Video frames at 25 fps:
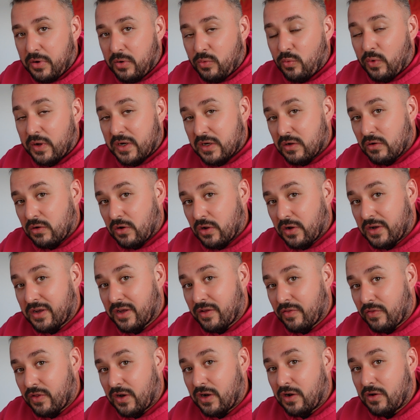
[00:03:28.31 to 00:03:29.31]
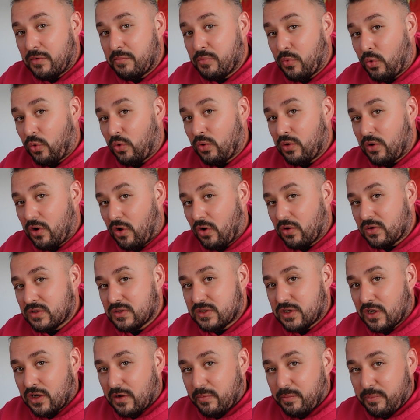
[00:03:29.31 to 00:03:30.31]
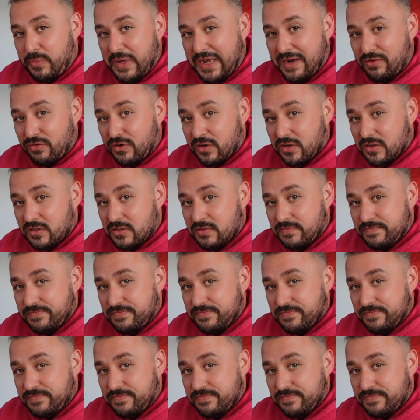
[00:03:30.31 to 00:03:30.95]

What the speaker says: when you look at the more long-term period.